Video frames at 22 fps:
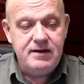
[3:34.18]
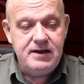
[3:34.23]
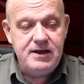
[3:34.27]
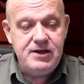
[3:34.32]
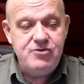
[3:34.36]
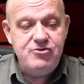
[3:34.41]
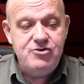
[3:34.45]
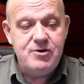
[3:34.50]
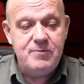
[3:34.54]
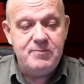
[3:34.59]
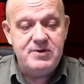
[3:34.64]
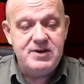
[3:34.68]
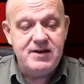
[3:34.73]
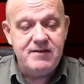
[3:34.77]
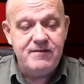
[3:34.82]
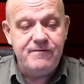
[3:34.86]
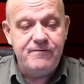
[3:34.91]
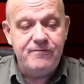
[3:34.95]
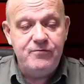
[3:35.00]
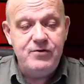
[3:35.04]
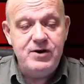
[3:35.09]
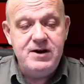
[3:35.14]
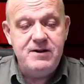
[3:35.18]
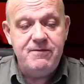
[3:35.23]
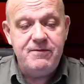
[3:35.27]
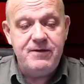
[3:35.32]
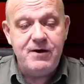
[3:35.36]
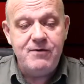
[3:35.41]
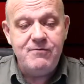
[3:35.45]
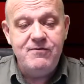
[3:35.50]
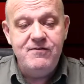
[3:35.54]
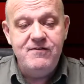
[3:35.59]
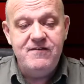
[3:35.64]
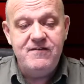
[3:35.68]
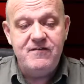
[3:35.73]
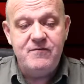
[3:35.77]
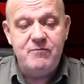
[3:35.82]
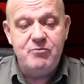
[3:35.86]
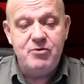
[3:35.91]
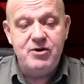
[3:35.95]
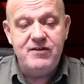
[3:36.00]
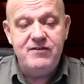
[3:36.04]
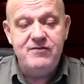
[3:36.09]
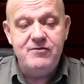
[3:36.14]
Egypt has freed thousands
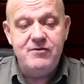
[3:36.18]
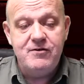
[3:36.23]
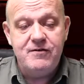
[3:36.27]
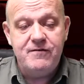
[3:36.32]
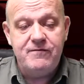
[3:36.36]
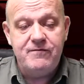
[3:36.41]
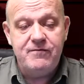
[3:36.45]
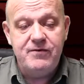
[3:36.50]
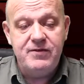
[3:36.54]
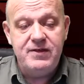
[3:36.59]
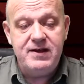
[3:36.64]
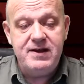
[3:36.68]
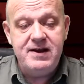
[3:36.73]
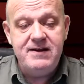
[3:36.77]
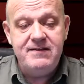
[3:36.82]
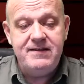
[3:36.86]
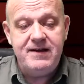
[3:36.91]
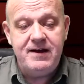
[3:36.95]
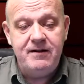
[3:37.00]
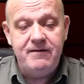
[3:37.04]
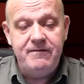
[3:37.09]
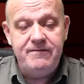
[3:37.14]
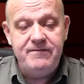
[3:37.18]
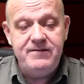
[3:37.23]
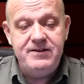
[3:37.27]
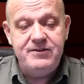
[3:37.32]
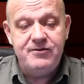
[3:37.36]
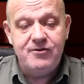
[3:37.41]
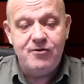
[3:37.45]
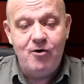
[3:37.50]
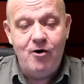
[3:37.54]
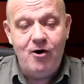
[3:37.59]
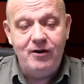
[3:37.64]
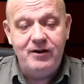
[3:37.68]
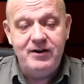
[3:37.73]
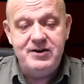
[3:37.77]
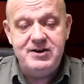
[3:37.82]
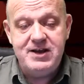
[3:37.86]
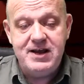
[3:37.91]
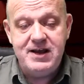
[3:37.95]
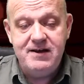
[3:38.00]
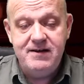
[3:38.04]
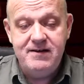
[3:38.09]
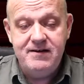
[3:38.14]
of prisoners for the Eid al-Fitr
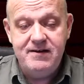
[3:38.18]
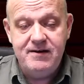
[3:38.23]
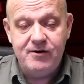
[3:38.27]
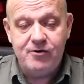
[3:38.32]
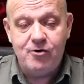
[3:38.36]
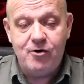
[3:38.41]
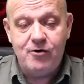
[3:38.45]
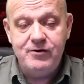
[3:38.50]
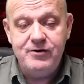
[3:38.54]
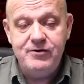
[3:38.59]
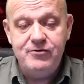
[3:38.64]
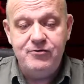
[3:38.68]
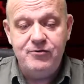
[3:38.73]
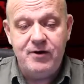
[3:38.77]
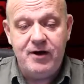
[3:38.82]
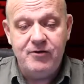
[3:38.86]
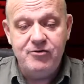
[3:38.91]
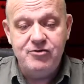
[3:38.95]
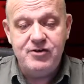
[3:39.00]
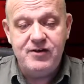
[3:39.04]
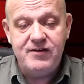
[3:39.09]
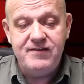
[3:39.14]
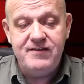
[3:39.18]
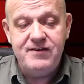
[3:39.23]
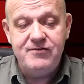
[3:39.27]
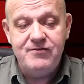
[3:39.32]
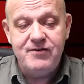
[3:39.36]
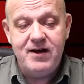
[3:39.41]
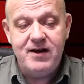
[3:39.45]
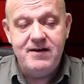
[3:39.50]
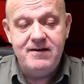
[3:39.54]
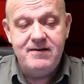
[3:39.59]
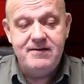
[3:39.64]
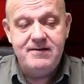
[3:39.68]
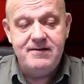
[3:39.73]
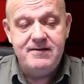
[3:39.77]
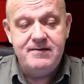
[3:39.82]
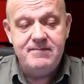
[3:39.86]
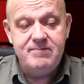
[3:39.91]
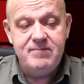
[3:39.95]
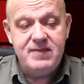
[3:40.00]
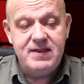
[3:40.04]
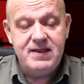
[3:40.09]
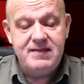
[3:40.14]
holiday, according to Al Jazeera.
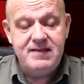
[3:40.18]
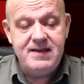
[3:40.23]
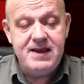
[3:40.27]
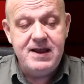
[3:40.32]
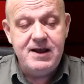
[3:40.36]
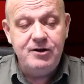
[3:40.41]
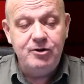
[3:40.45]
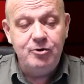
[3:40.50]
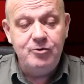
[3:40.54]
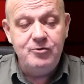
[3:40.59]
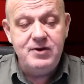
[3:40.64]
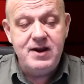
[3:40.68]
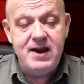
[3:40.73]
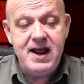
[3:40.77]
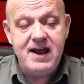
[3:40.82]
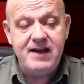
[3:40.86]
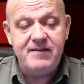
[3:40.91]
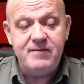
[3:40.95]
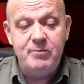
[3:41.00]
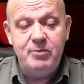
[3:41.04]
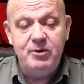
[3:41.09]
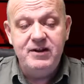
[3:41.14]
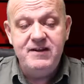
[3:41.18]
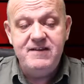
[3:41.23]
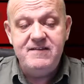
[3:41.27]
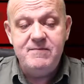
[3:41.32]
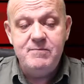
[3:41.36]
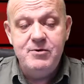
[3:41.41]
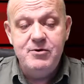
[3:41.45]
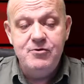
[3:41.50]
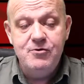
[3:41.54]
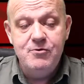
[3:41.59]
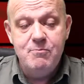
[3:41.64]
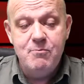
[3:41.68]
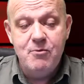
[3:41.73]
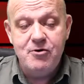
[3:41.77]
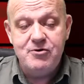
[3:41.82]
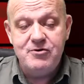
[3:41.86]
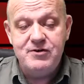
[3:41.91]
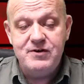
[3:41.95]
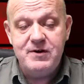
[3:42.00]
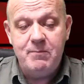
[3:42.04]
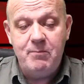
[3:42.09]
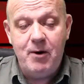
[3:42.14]
They include an ex-policeman who
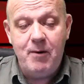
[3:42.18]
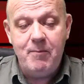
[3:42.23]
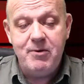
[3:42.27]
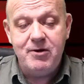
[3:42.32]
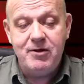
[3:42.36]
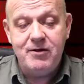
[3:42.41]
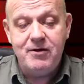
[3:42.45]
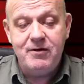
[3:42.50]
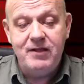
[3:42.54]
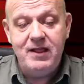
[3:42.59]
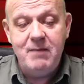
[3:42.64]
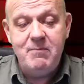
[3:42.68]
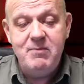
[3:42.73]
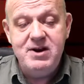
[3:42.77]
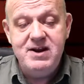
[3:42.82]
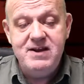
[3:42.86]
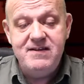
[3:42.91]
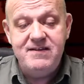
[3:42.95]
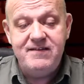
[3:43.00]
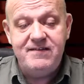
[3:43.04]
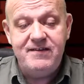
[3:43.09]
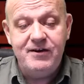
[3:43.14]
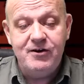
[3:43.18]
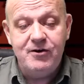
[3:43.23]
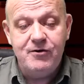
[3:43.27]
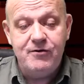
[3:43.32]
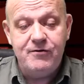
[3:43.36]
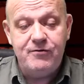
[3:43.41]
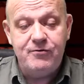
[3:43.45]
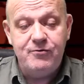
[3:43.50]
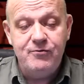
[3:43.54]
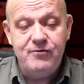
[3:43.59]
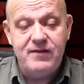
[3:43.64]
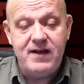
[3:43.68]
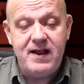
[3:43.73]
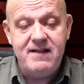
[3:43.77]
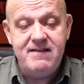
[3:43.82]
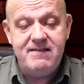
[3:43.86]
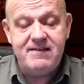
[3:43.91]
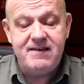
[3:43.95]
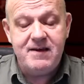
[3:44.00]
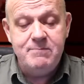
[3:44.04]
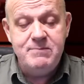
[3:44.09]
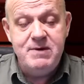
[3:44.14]
murdered a popular Lebanese singer
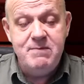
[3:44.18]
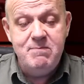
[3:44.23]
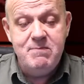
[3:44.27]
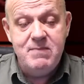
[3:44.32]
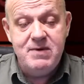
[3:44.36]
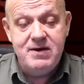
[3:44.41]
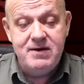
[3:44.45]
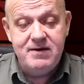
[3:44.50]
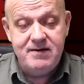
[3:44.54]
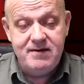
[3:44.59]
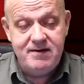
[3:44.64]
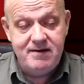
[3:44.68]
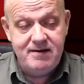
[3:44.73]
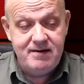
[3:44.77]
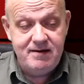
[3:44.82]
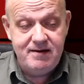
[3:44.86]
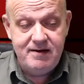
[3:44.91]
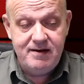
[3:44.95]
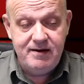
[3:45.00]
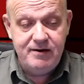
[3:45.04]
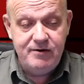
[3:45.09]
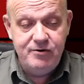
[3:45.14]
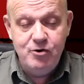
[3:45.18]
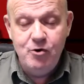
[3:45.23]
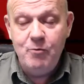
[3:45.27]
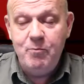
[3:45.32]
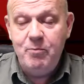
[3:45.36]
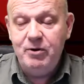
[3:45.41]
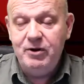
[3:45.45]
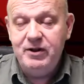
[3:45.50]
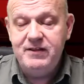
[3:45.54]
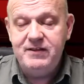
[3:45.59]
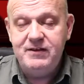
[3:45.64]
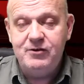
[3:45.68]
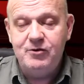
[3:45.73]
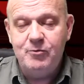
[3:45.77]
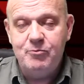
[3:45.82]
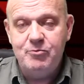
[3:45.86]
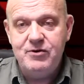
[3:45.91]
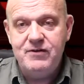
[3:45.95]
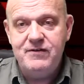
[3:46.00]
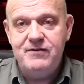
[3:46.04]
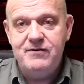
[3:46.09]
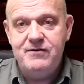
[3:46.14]
Suzanne Tamim. No political
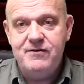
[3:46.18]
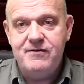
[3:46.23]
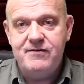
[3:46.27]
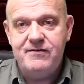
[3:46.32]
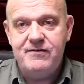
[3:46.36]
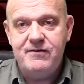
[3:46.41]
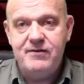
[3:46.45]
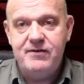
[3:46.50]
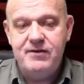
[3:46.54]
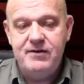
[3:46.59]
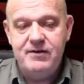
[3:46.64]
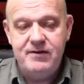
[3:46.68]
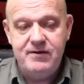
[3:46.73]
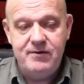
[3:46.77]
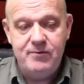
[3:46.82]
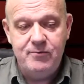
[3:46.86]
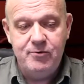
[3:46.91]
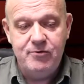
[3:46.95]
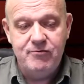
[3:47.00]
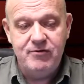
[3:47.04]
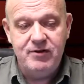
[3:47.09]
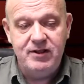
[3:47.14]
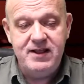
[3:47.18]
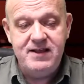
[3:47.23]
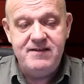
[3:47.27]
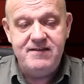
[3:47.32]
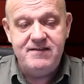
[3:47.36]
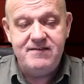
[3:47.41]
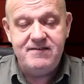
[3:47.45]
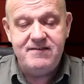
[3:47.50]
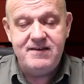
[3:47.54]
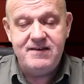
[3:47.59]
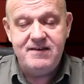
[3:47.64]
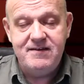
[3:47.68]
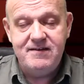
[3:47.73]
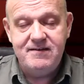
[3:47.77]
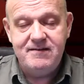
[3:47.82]
prisoners were released.